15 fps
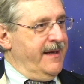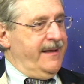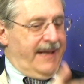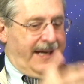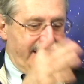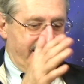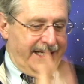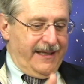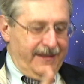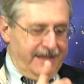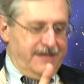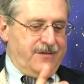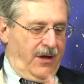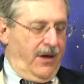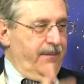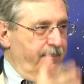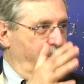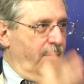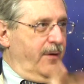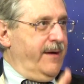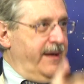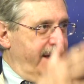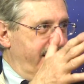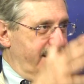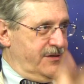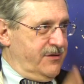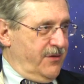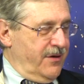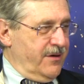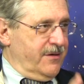Now, I tell this long, boring
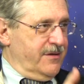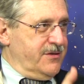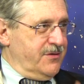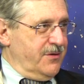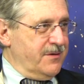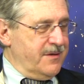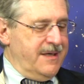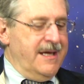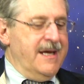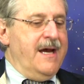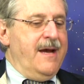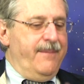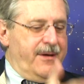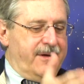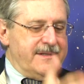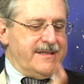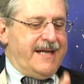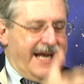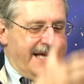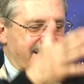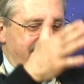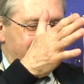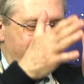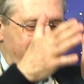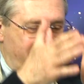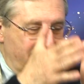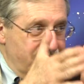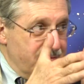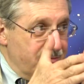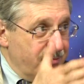historical story because it has a
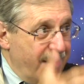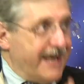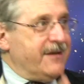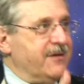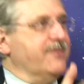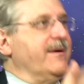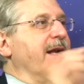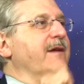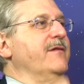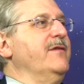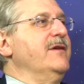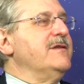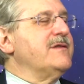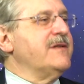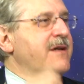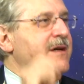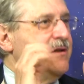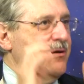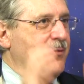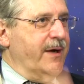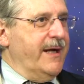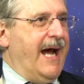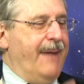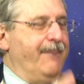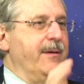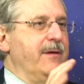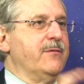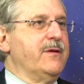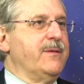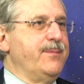direct relevance to what
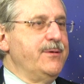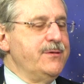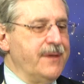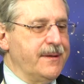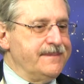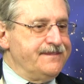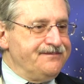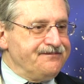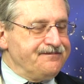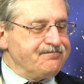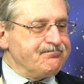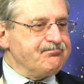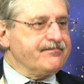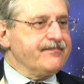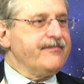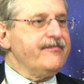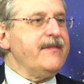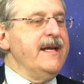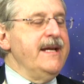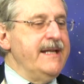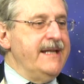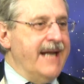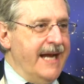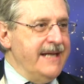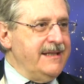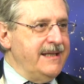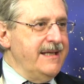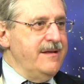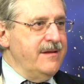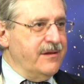happened with Pluto. In
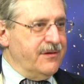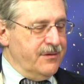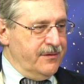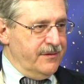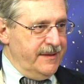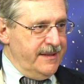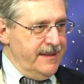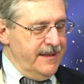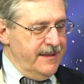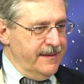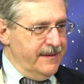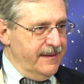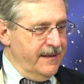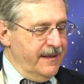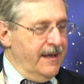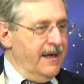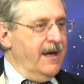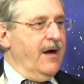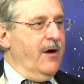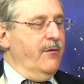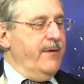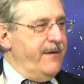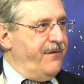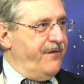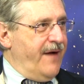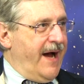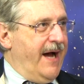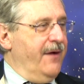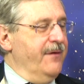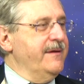1930, we
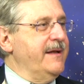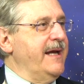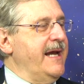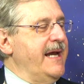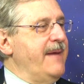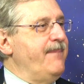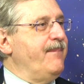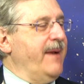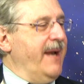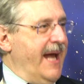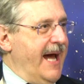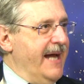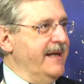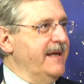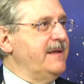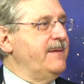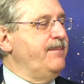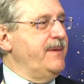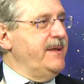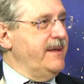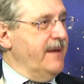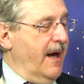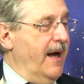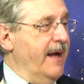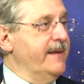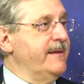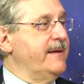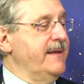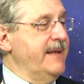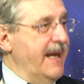found a planet
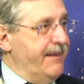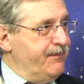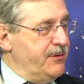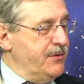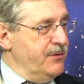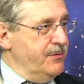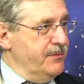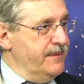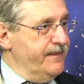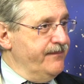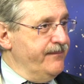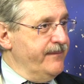beyond Neptune.